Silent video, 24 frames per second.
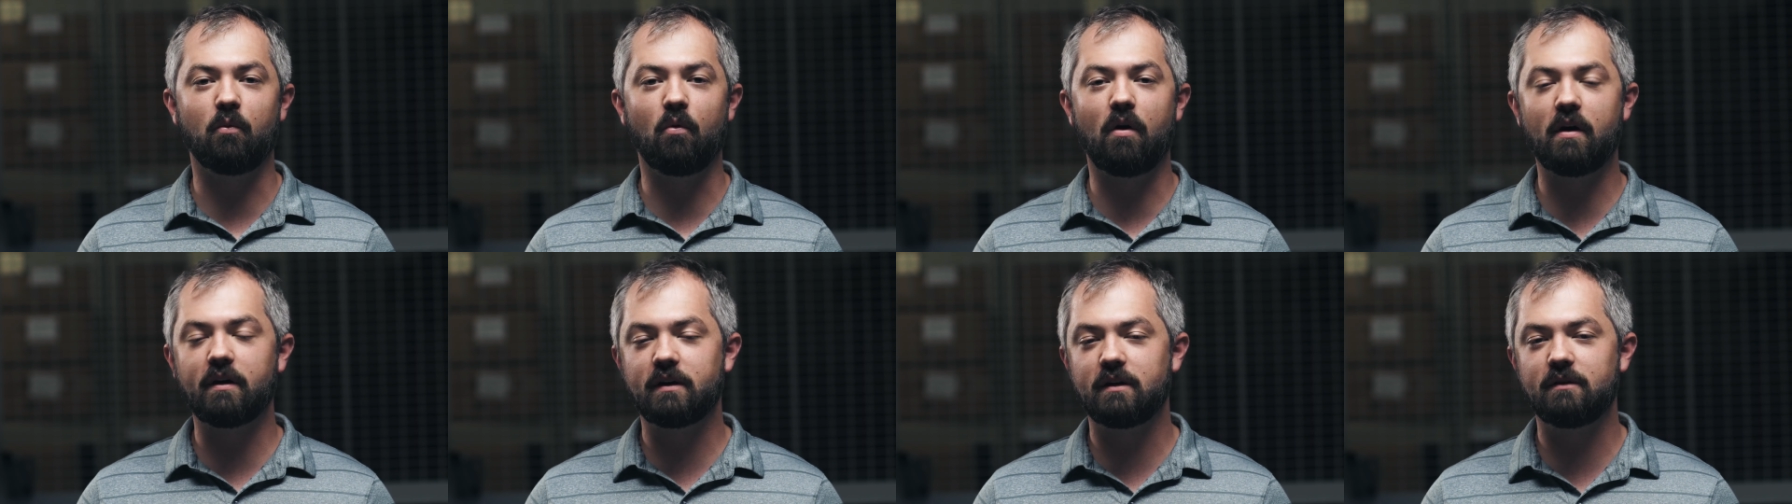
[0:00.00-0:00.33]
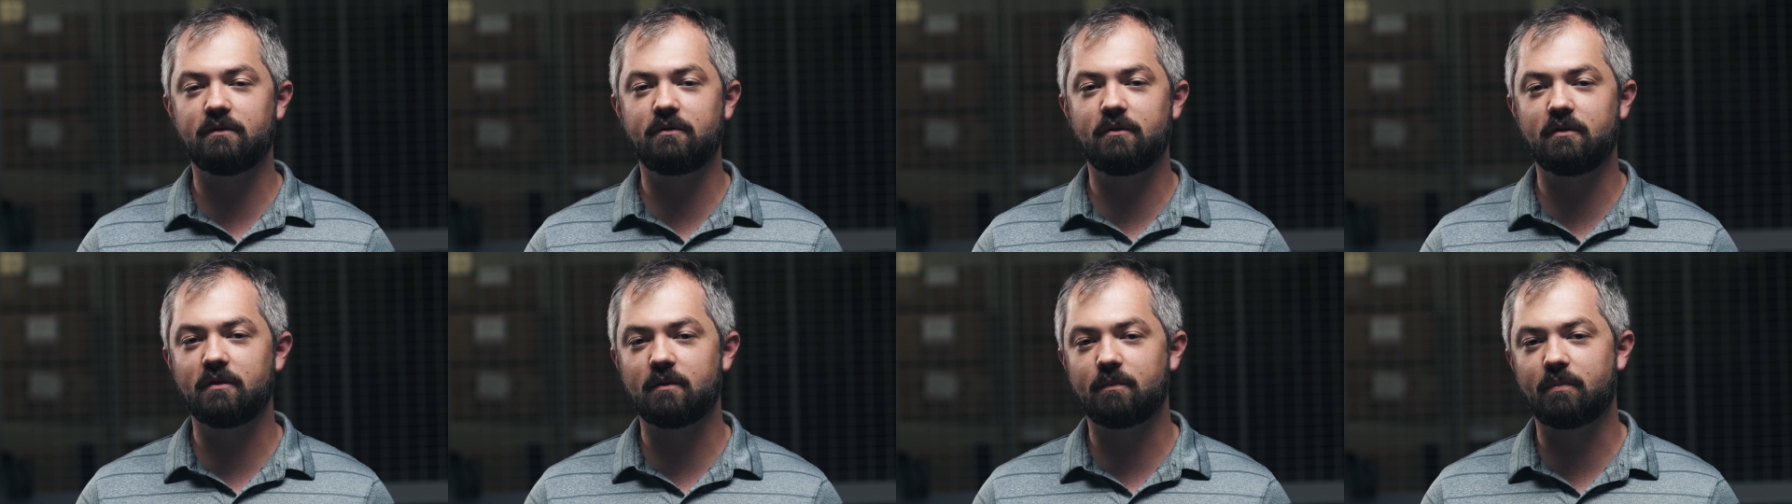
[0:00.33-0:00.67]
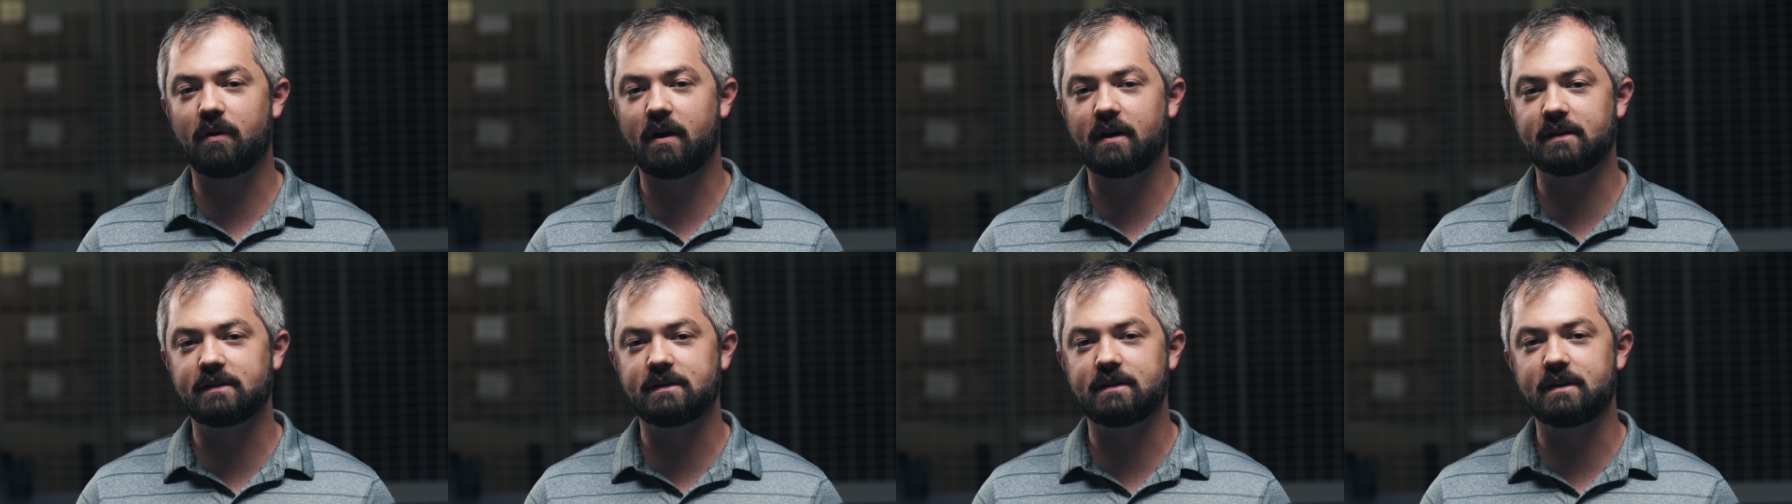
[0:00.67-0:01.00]
walk you through the
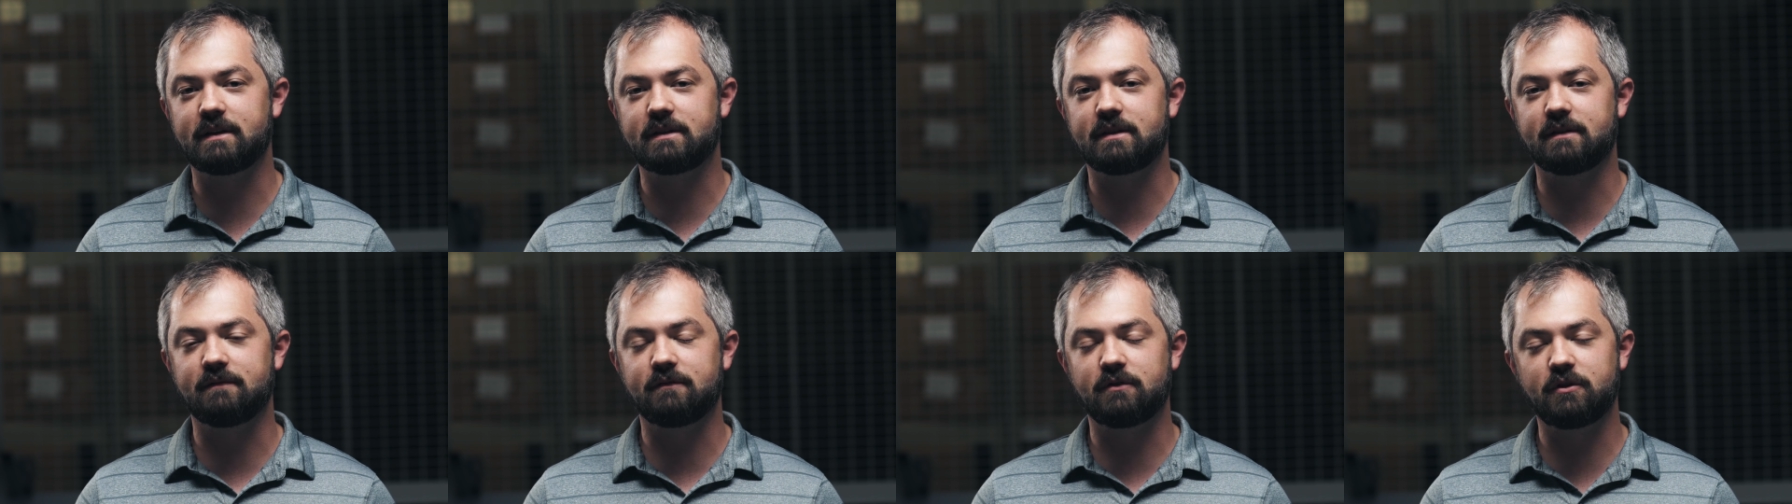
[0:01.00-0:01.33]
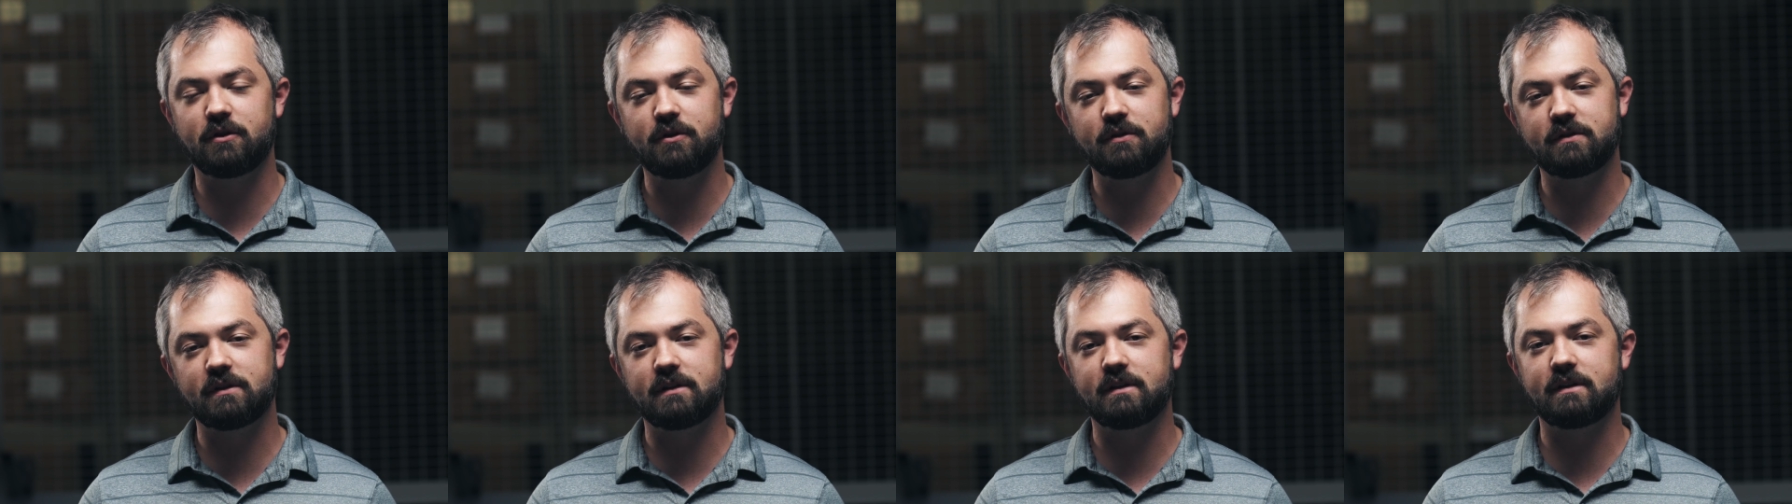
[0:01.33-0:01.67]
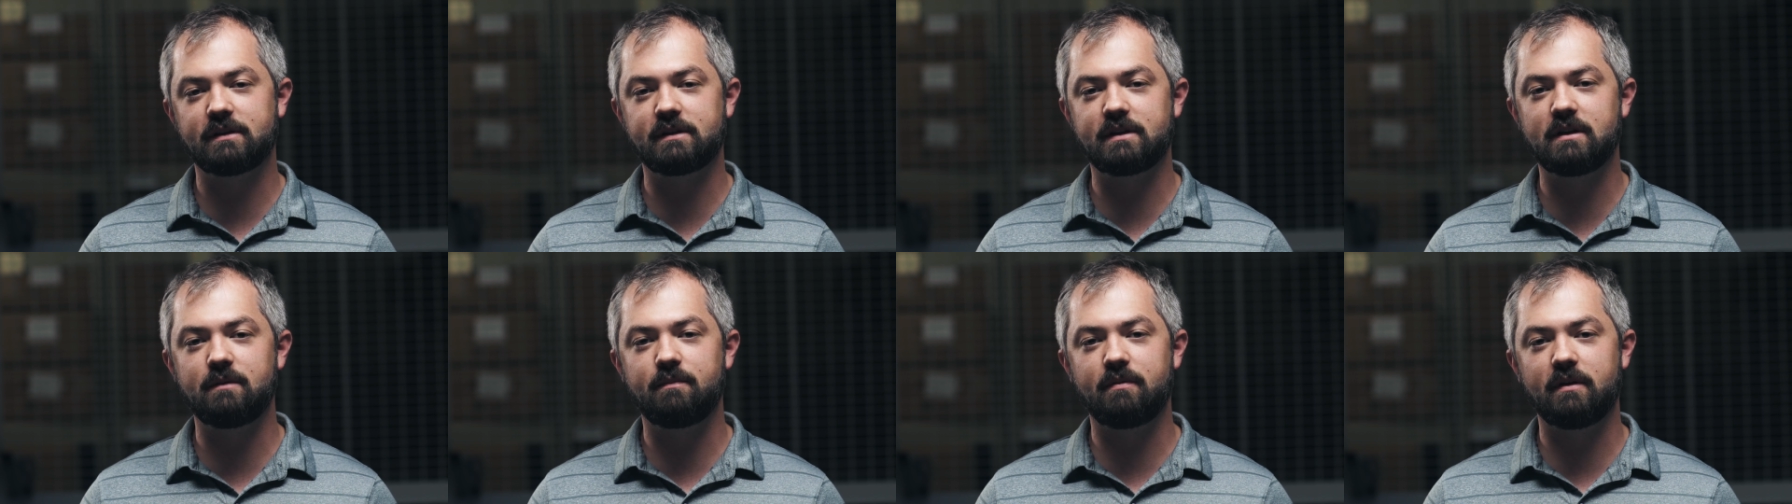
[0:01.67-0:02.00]
process of choosing the
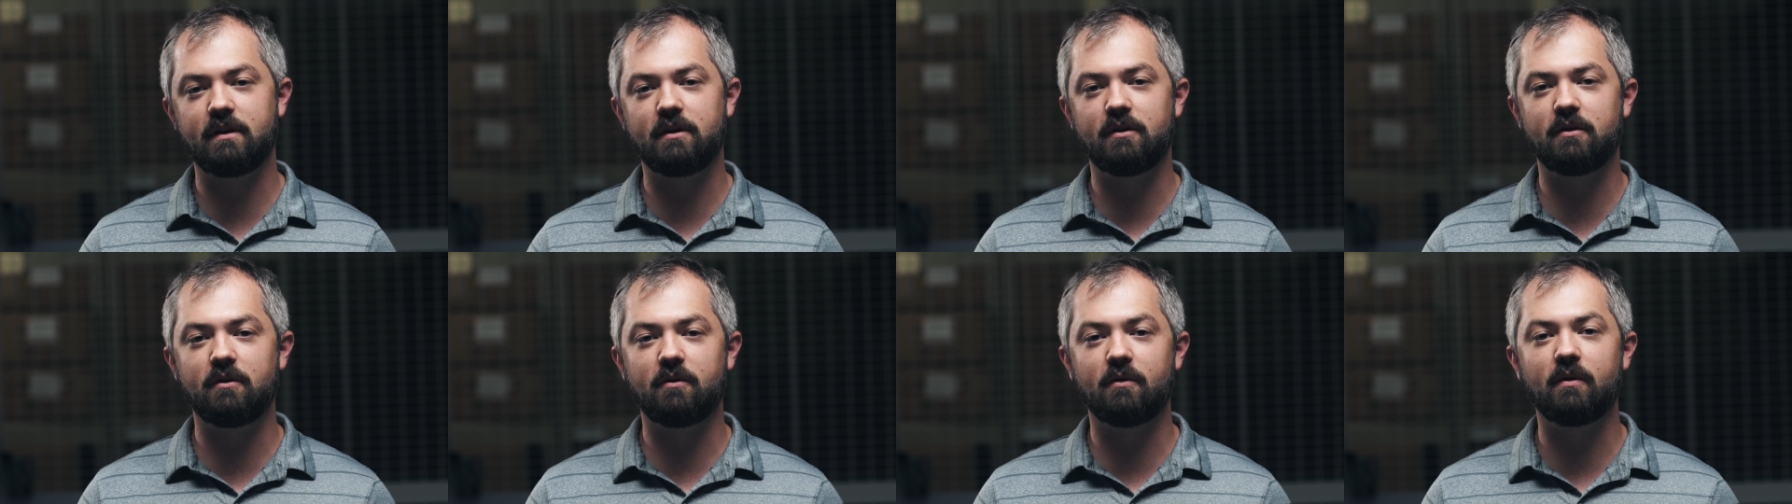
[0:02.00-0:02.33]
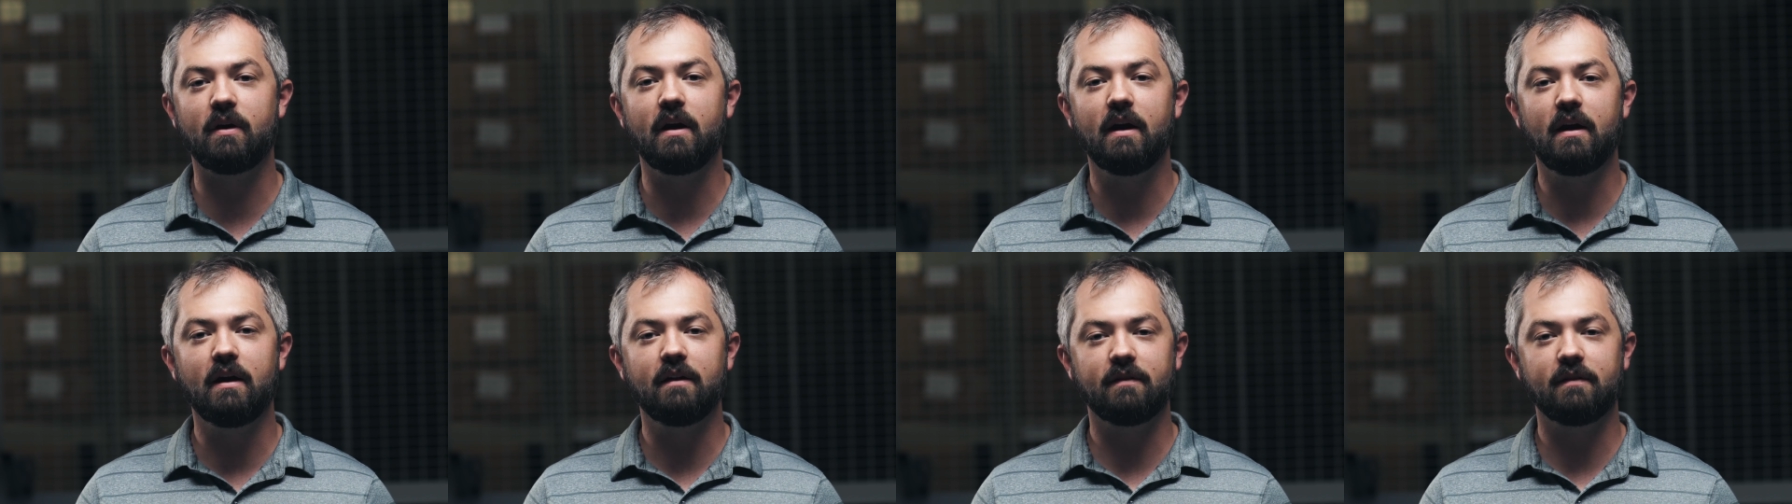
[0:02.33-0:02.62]
CPU